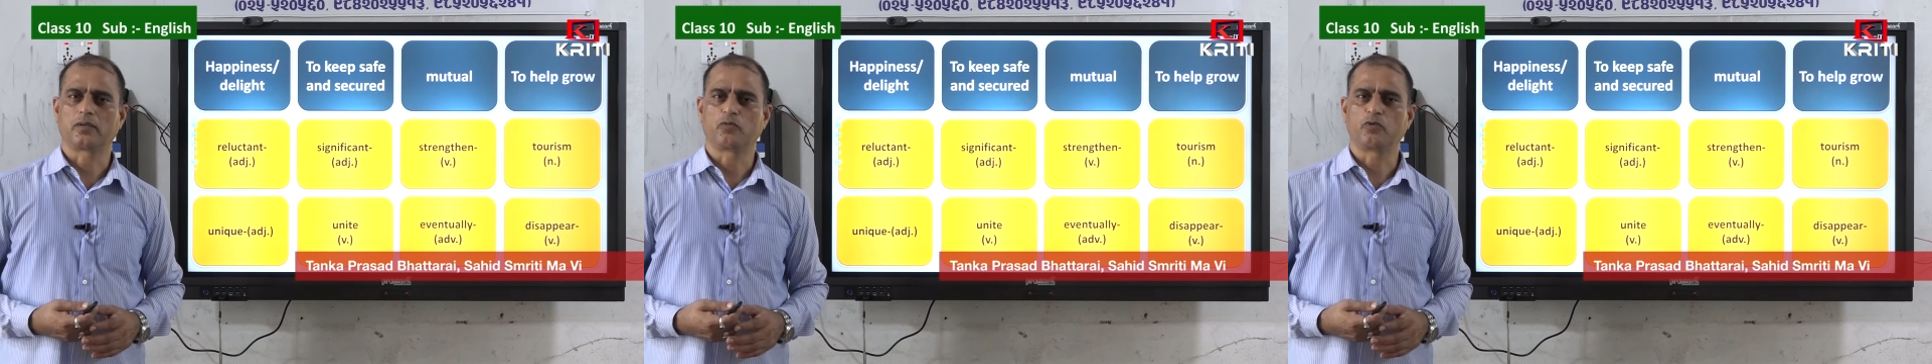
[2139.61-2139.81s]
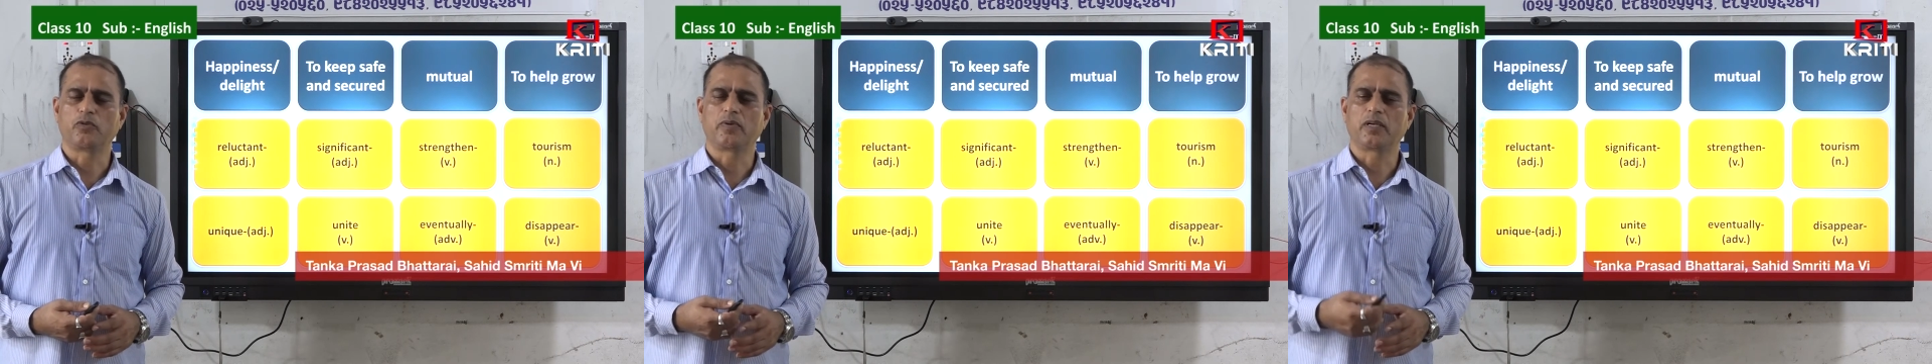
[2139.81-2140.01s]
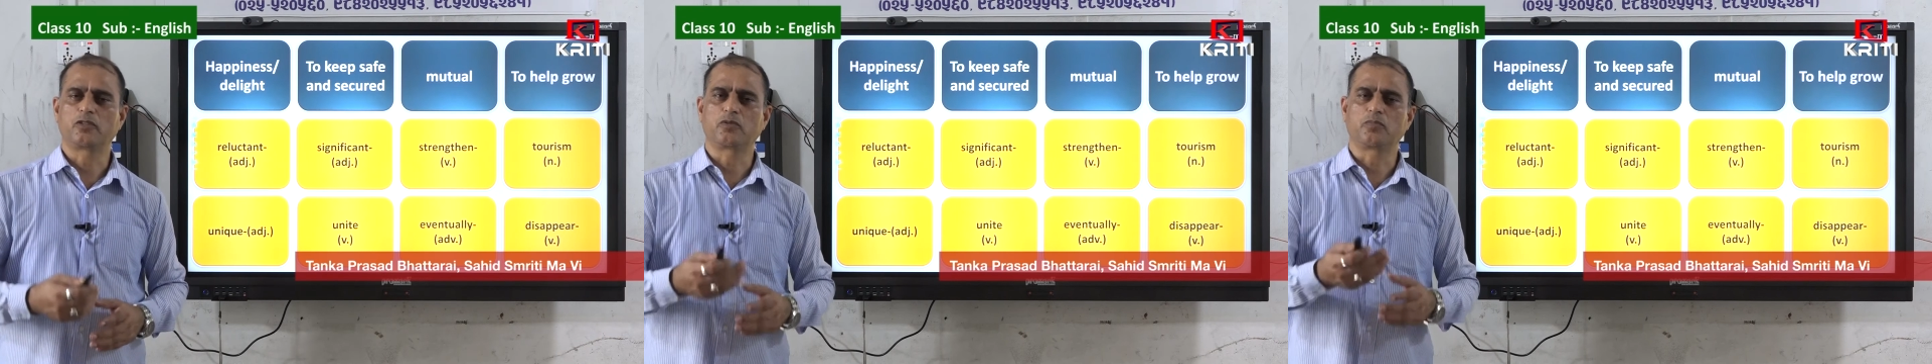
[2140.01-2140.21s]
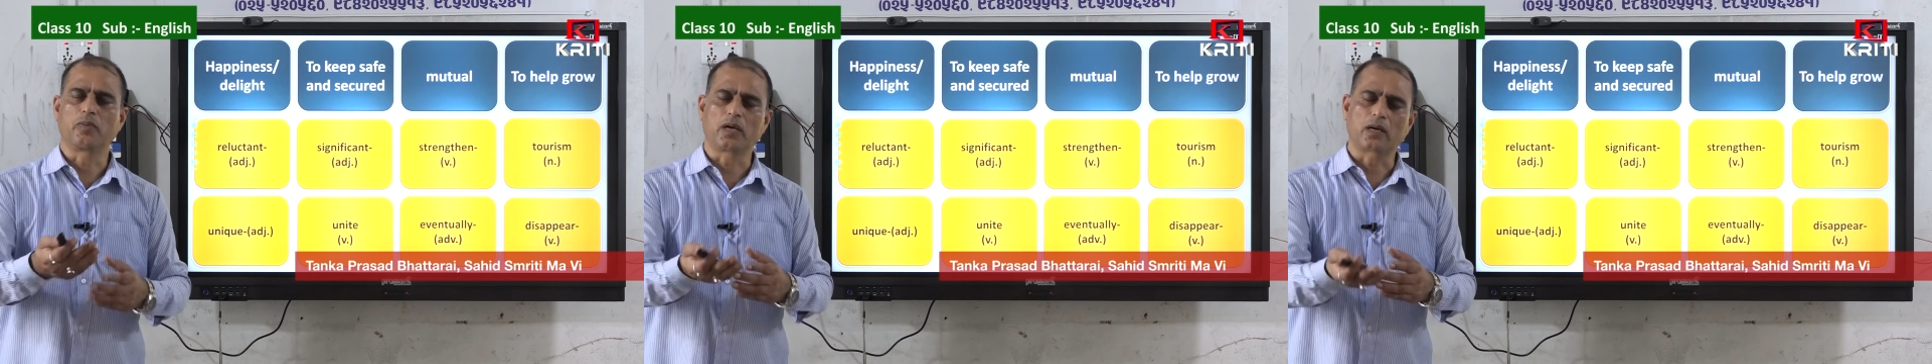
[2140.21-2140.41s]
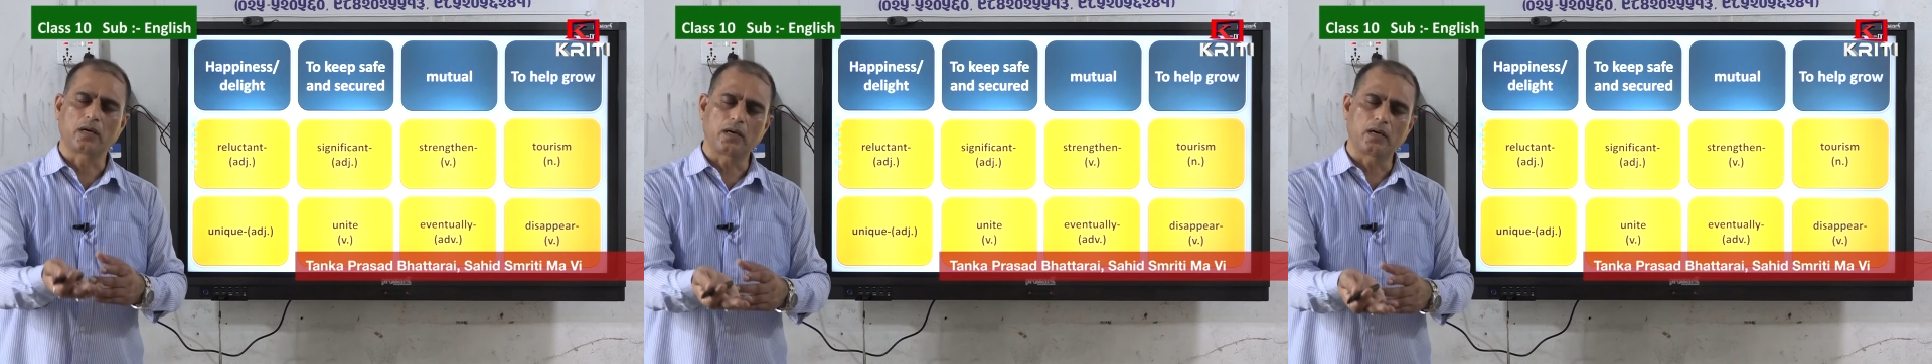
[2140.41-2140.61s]
we want to
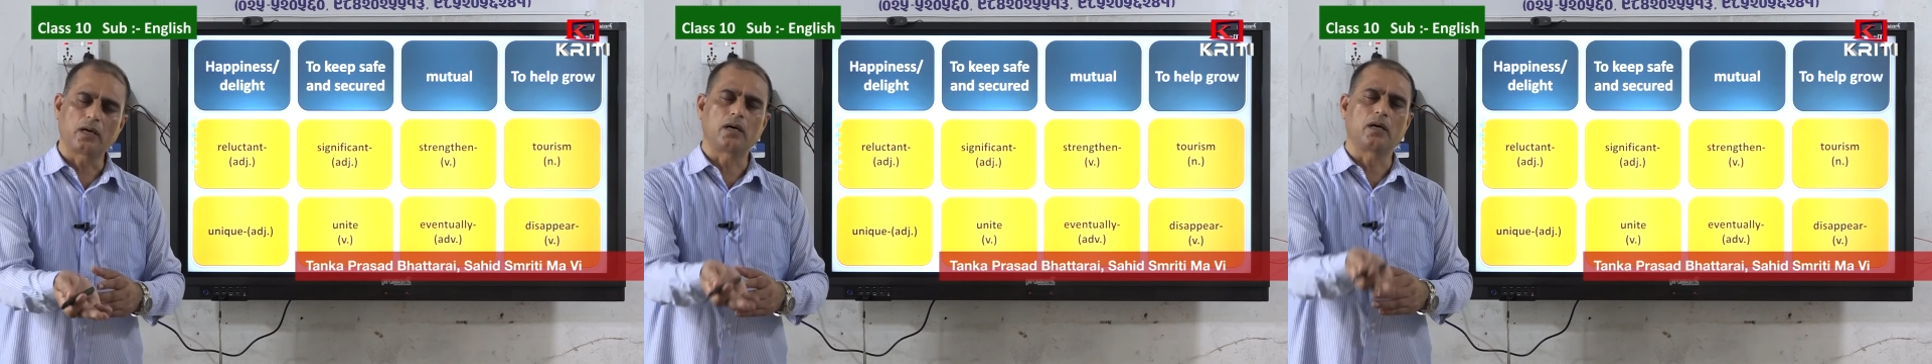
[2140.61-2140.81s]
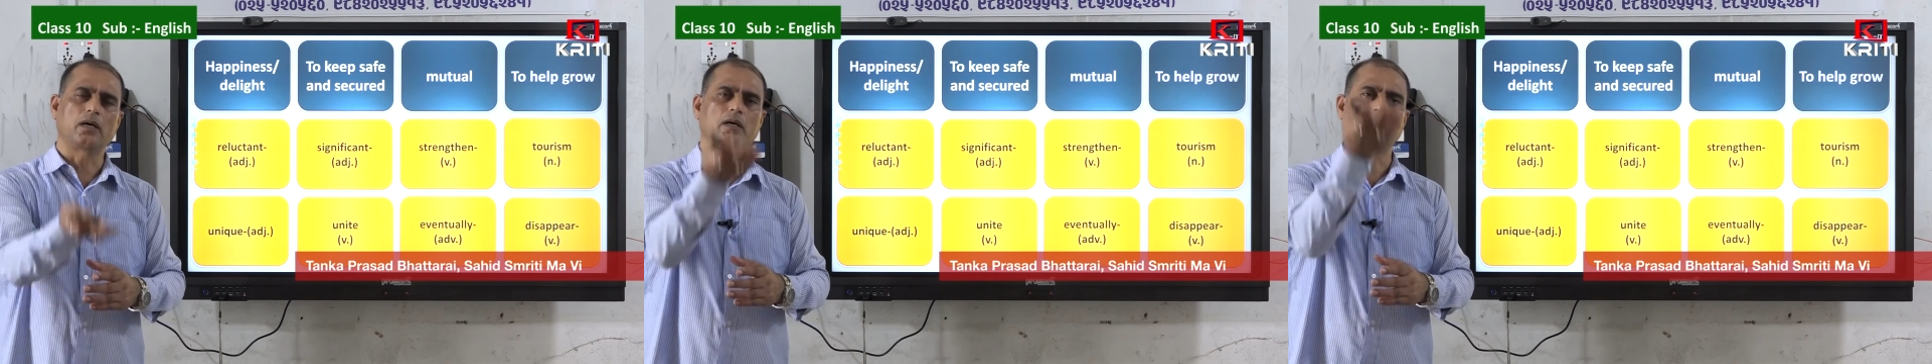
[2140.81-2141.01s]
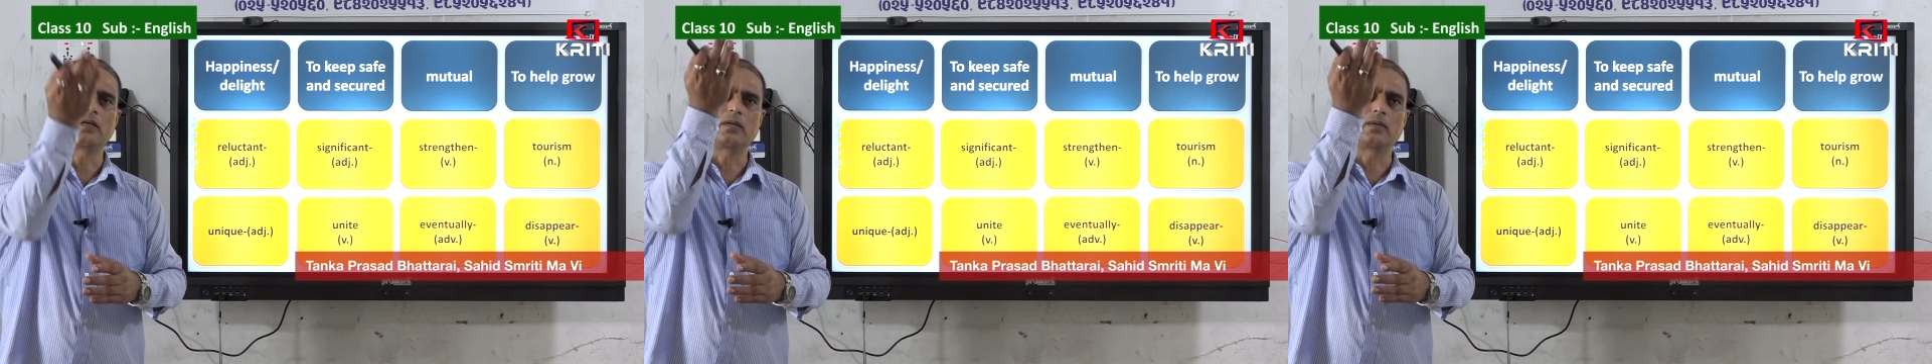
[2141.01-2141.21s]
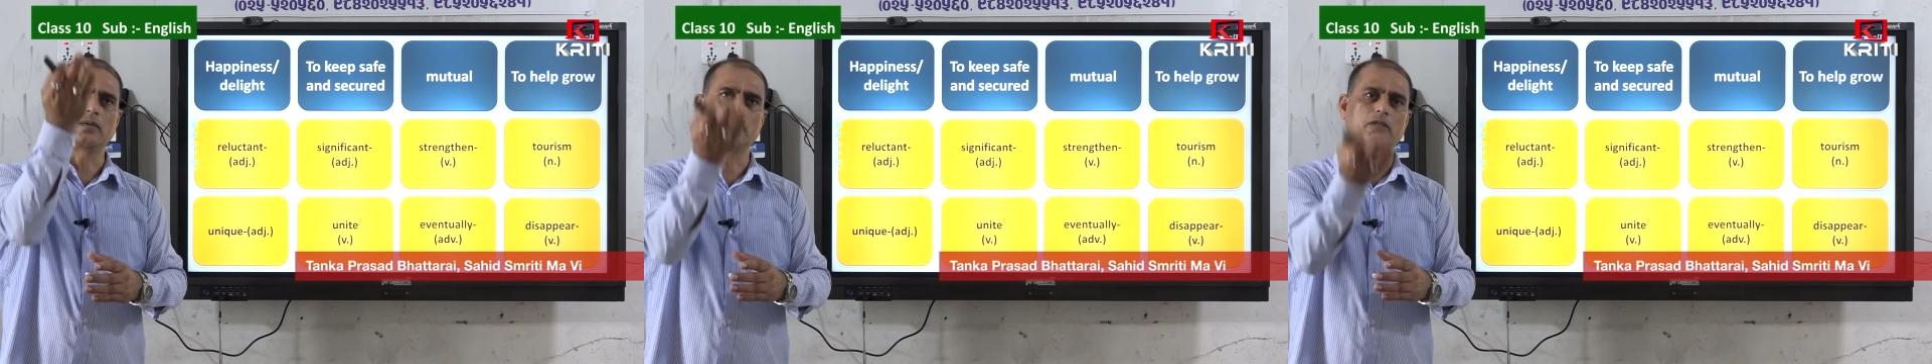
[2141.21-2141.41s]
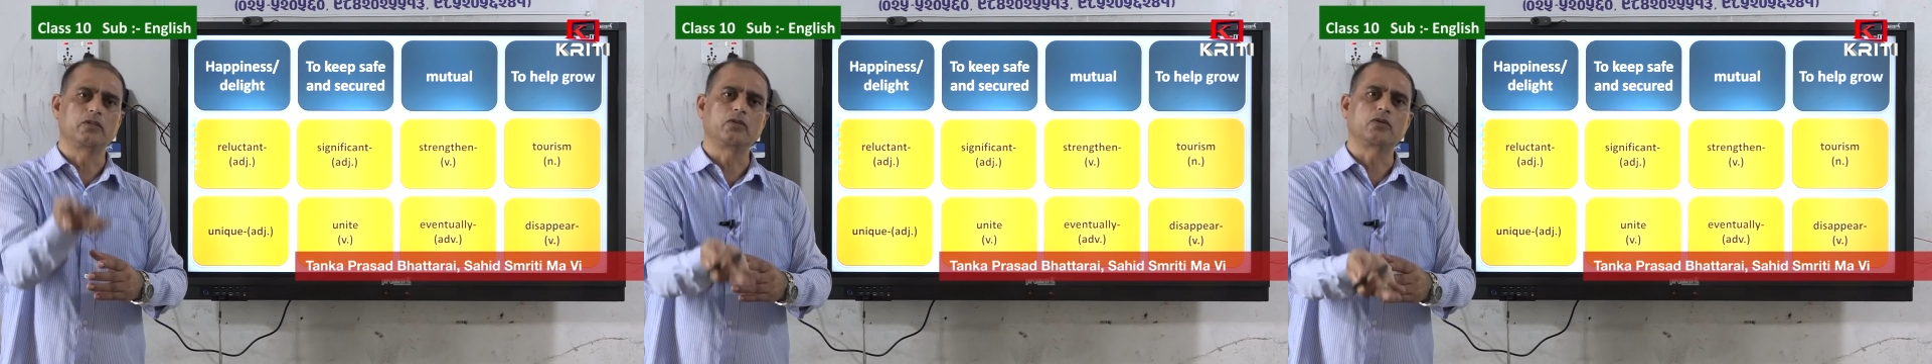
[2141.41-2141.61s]
make
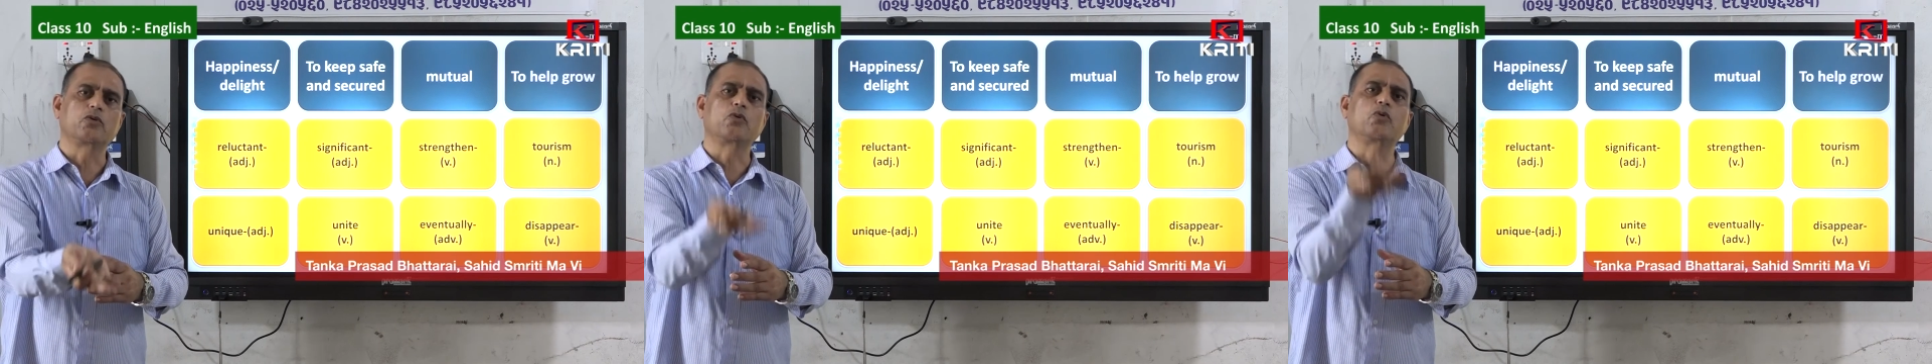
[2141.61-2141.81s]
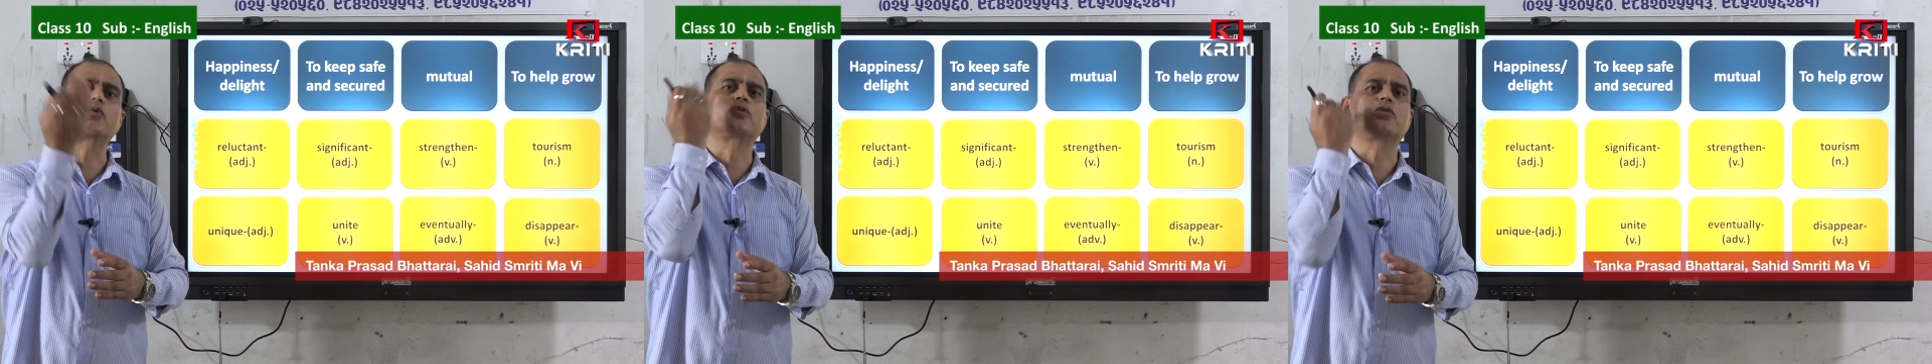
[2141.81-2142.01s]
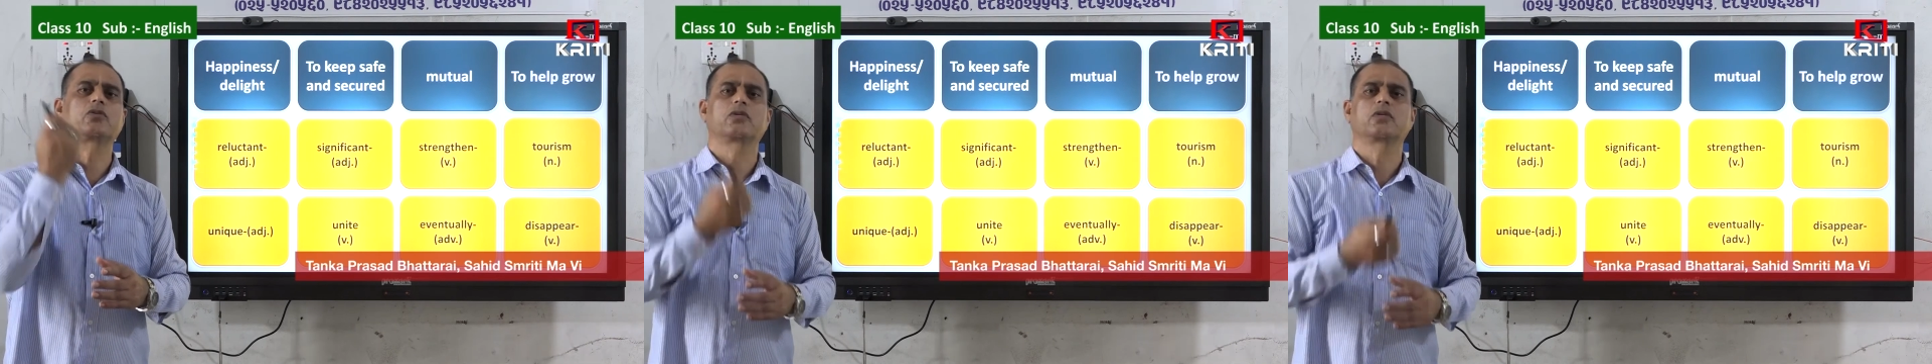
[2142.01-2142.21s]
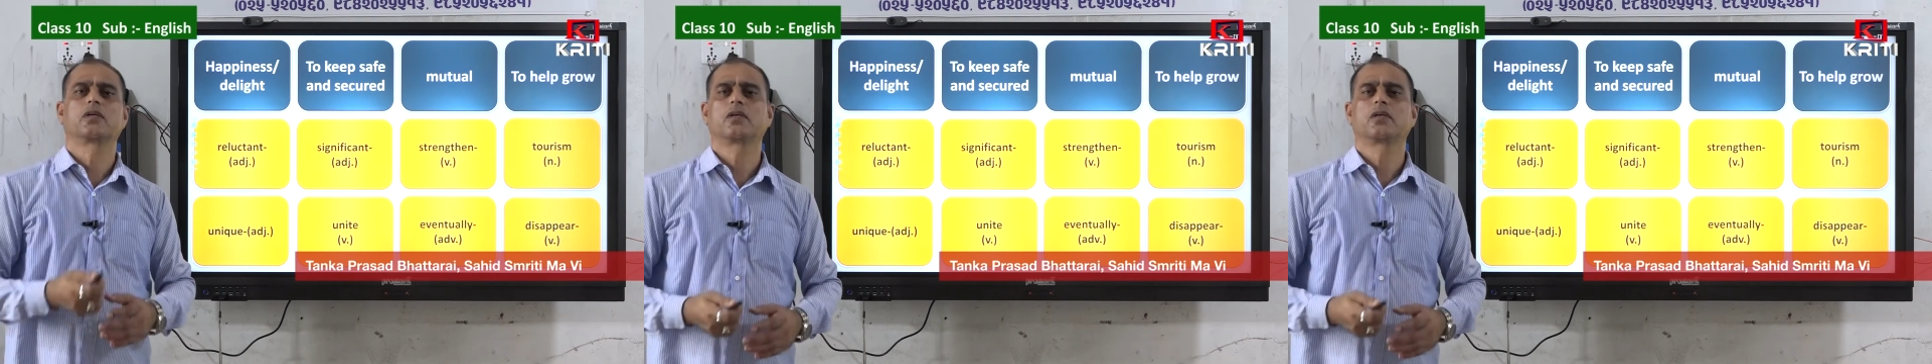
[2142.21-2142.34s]
growth.